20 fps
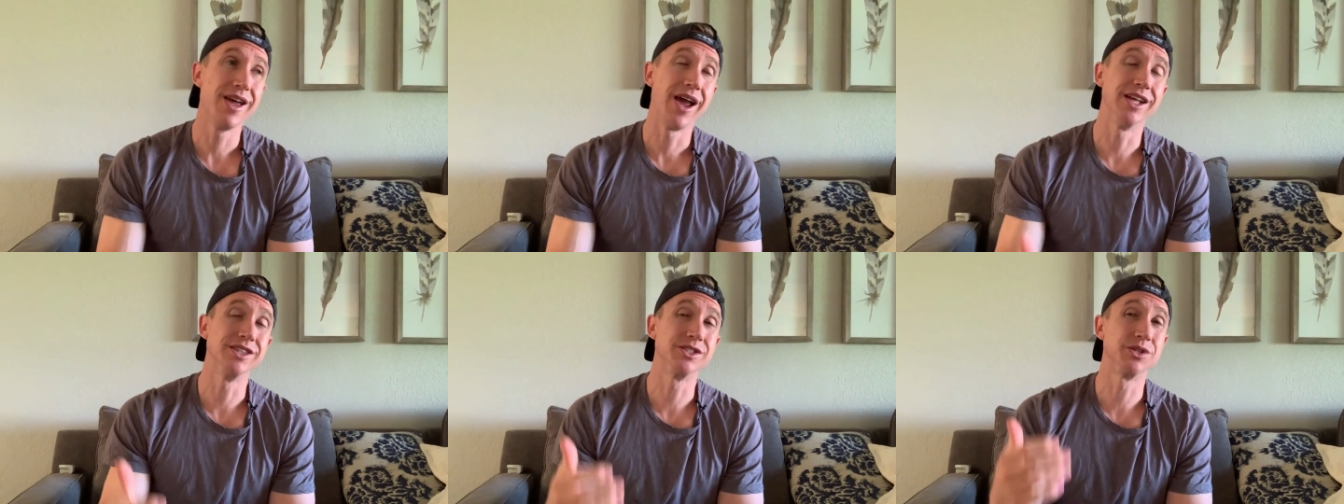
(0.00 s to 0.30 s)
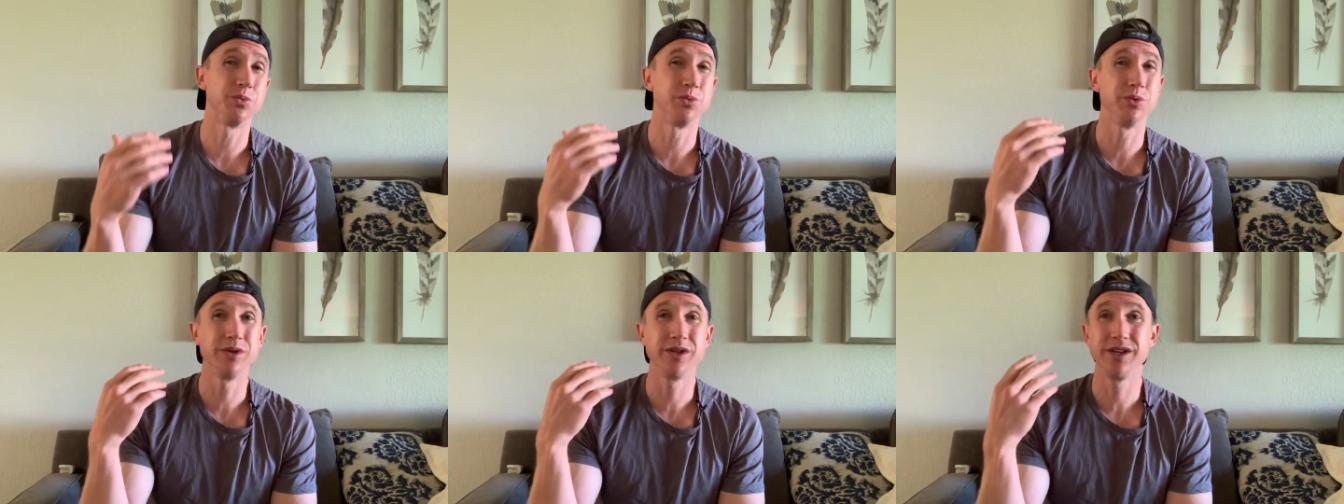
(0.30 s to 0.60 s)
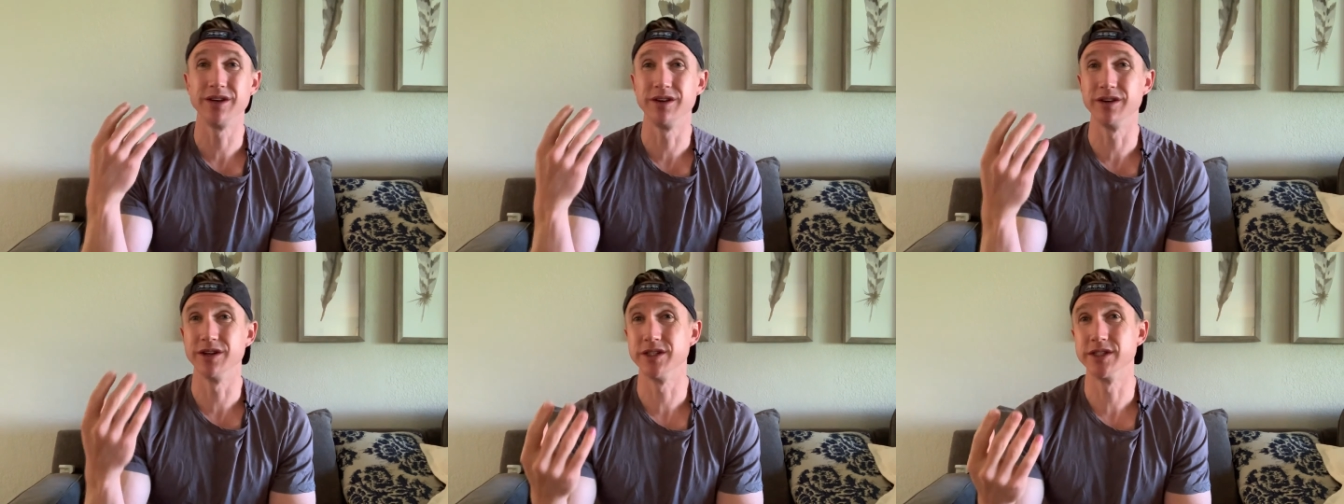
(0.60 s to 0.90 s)
It's a
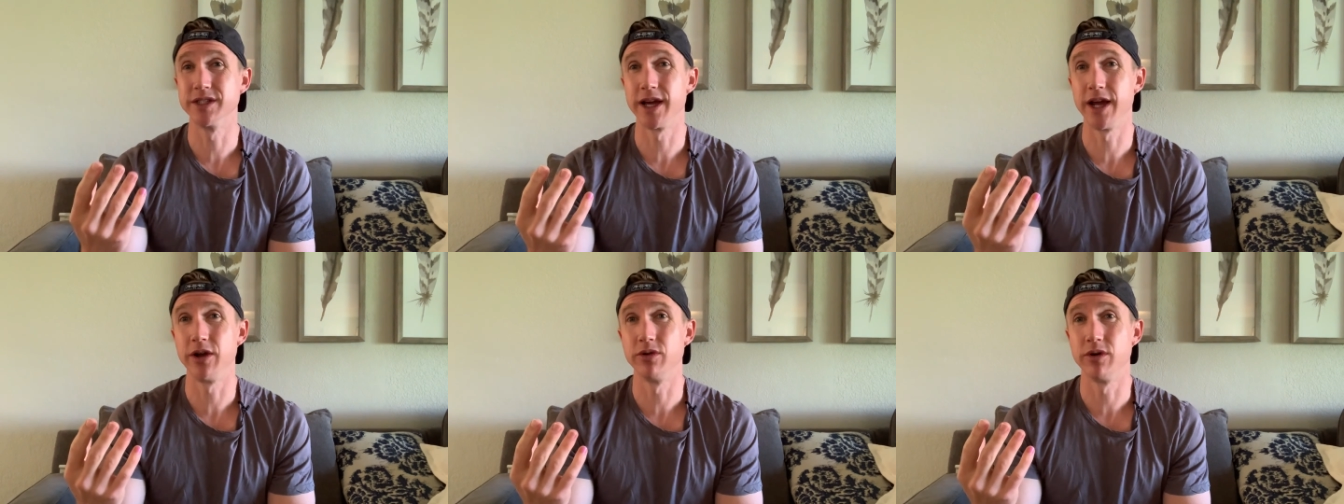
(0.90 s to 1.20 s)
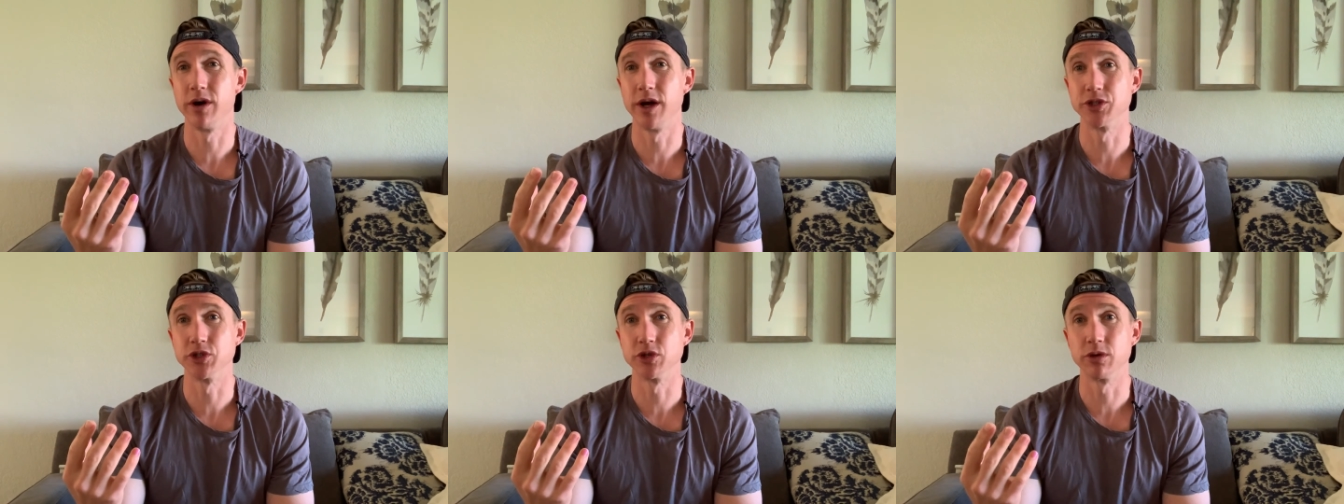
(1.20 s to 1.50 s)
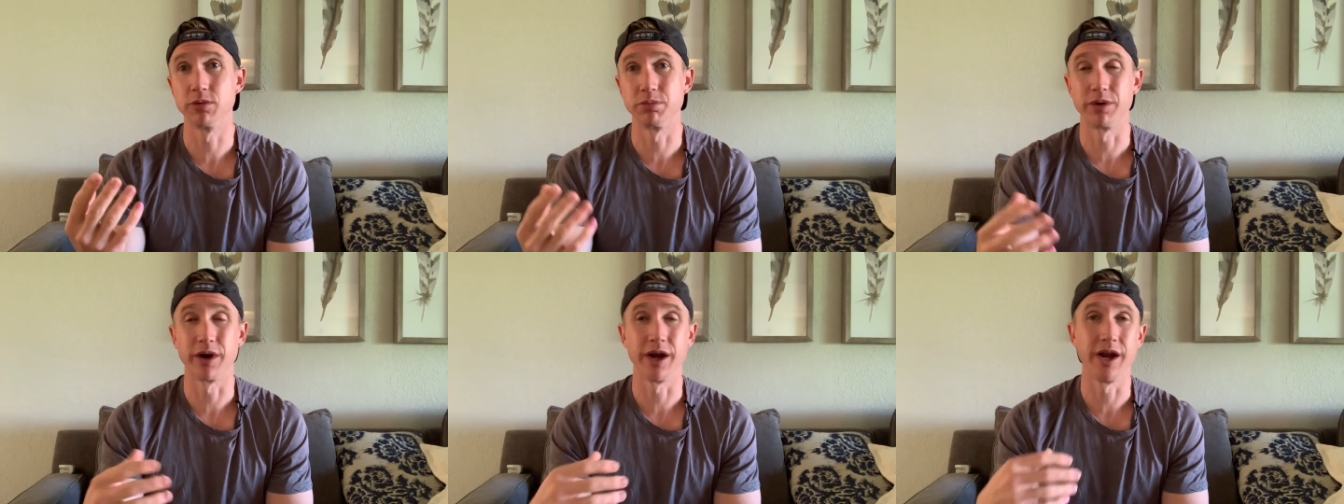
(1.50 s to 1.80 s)
really good
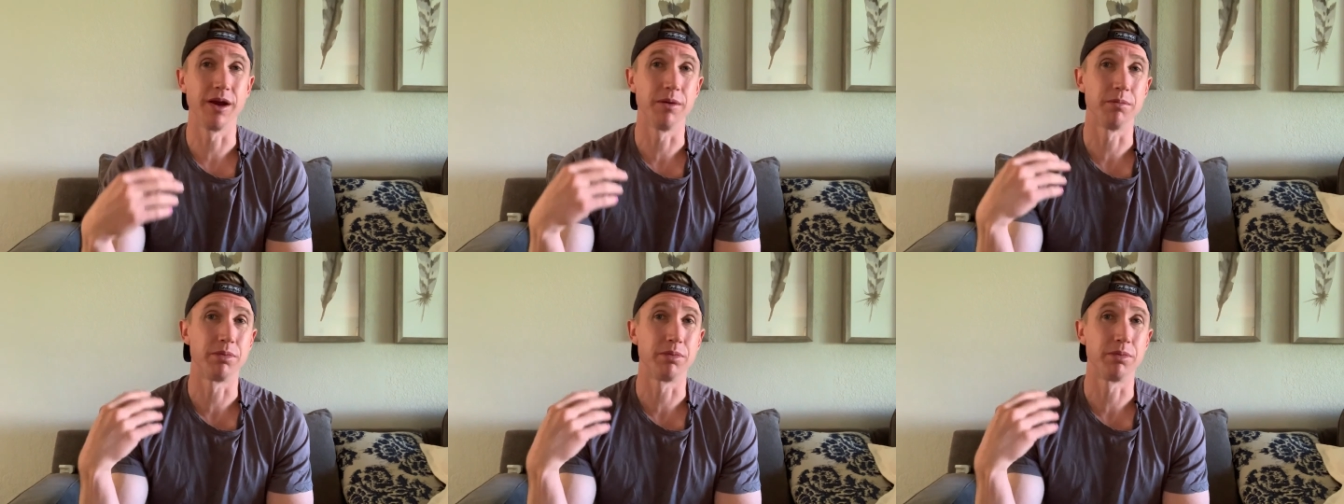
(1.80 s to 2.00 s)
psychological break.